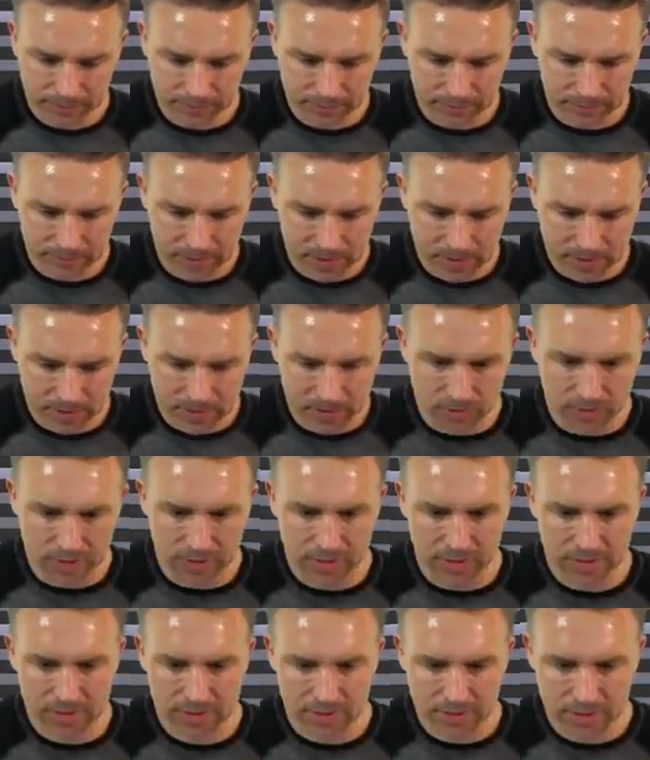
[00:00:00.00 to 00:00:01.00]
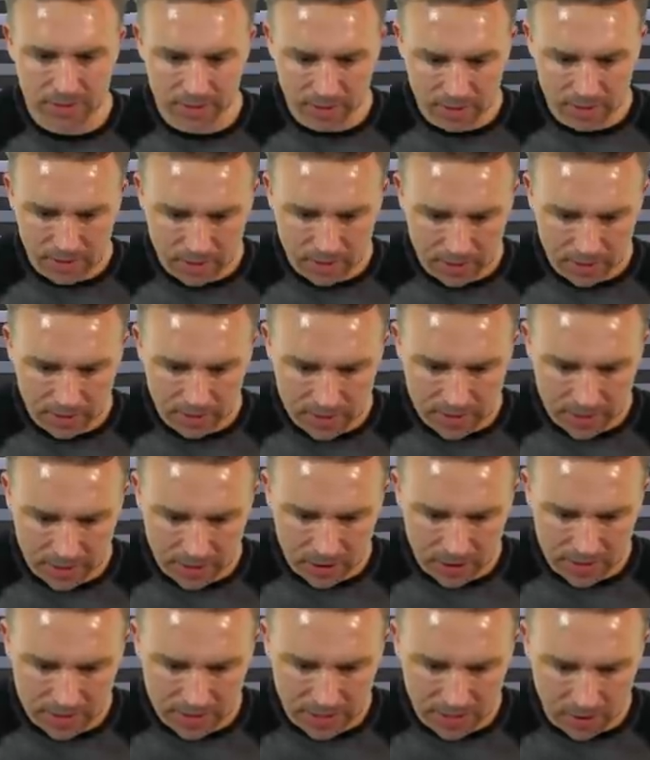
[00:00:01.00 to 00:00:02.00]
let's do this. Let's
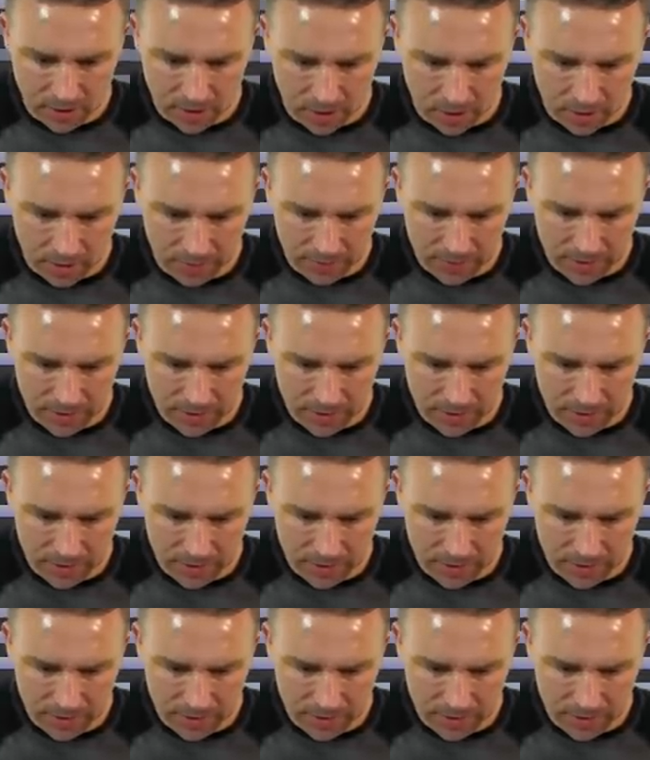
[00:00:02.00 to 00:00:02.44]
actually take all of